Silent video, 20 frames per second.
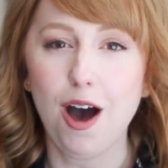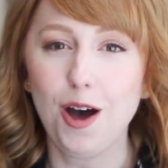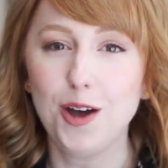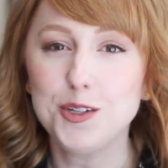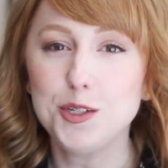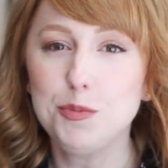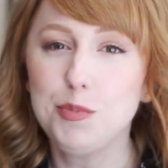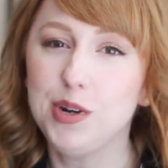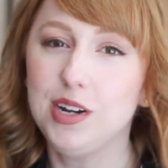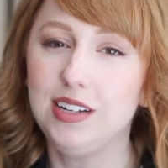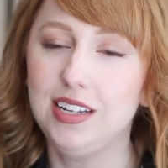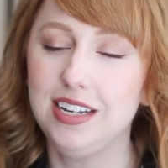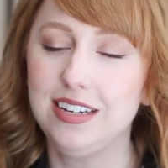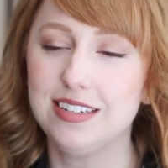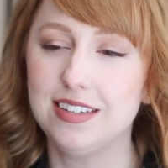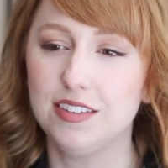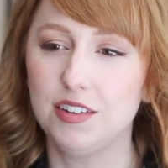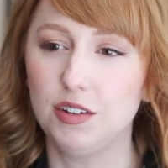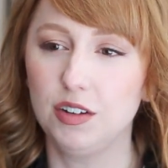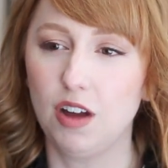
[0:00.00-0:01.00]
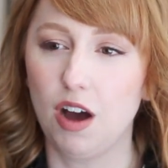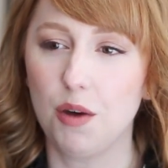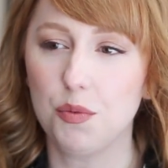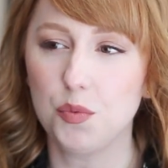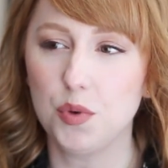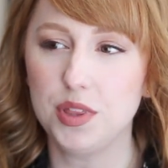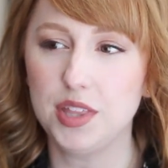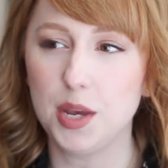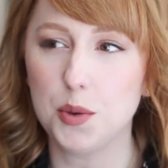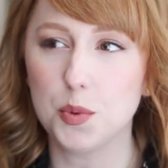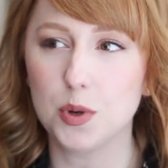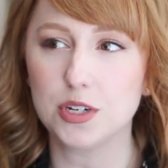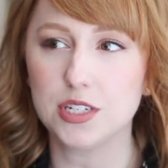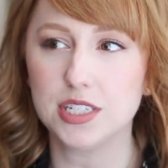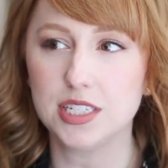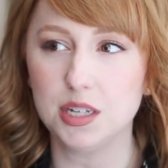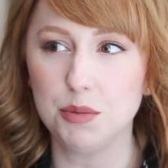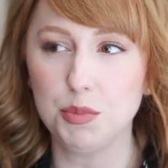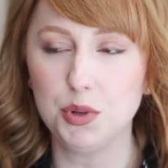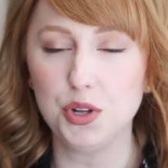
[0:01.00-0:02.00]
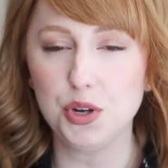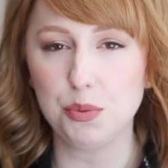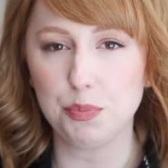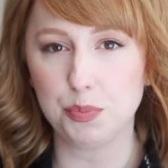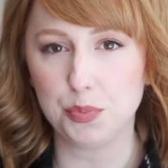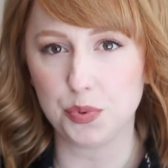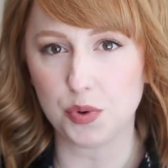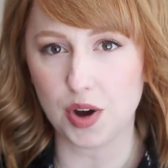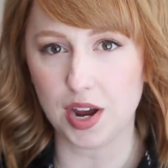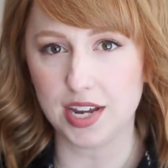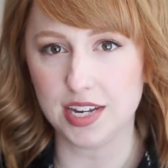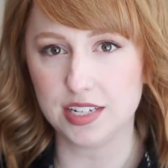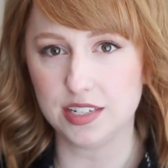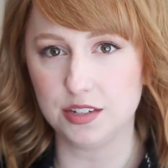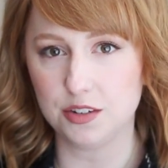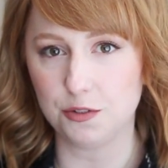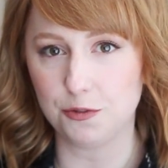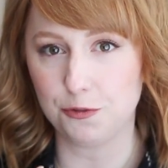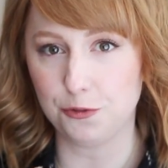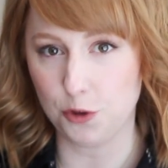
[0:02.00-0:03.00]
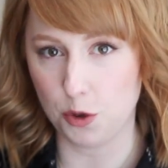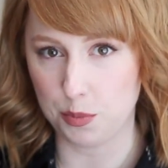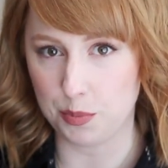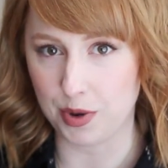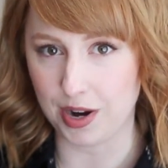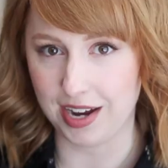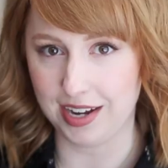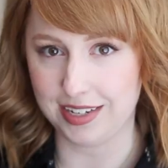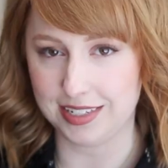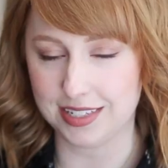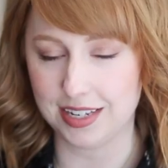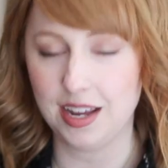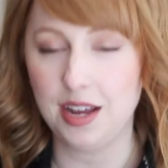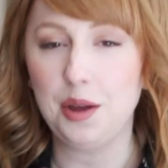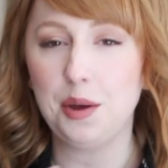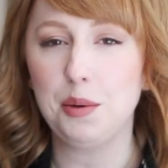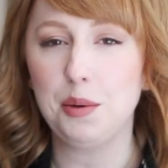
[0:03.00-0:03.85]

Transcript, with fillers: Also put a link to the Loft one. They were similar priced, full price.